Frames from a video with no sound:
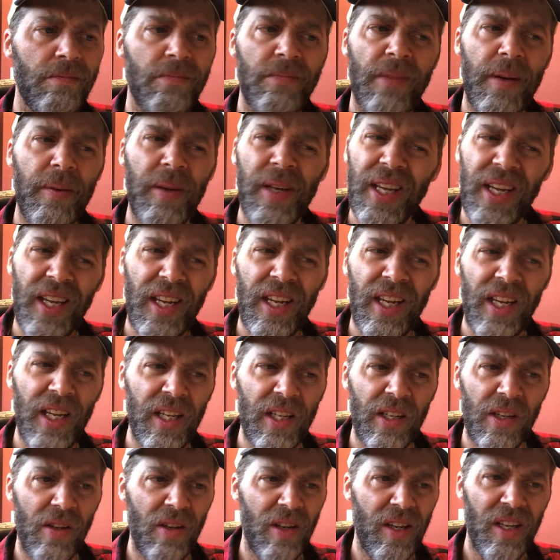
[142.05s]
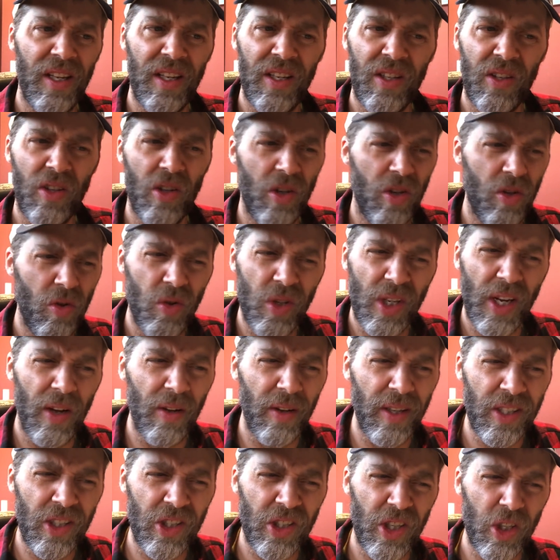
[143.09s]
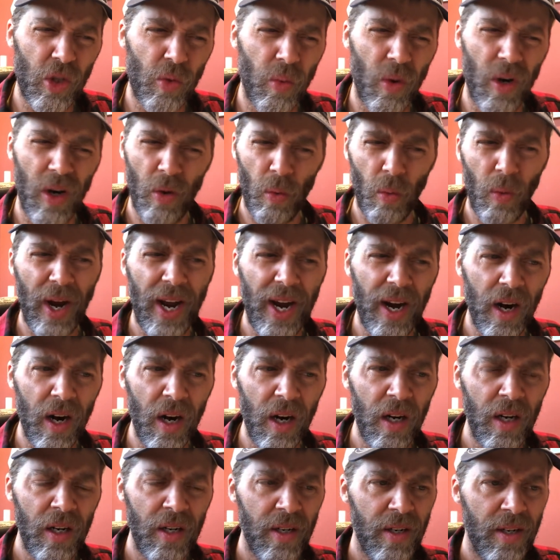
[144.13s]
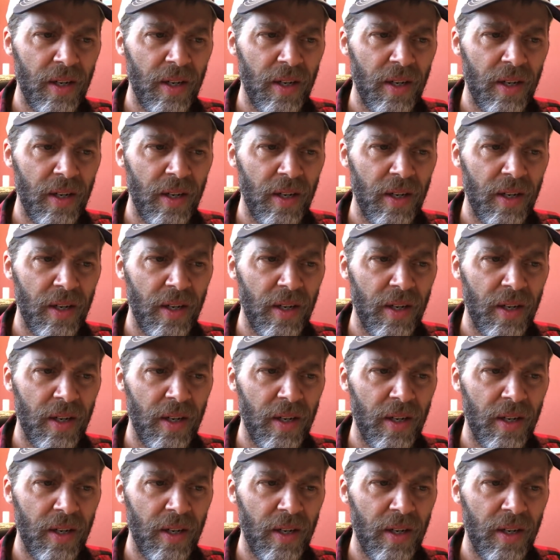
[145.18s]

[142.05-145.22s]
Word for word: maybe uh, the news outlets just weren't aware.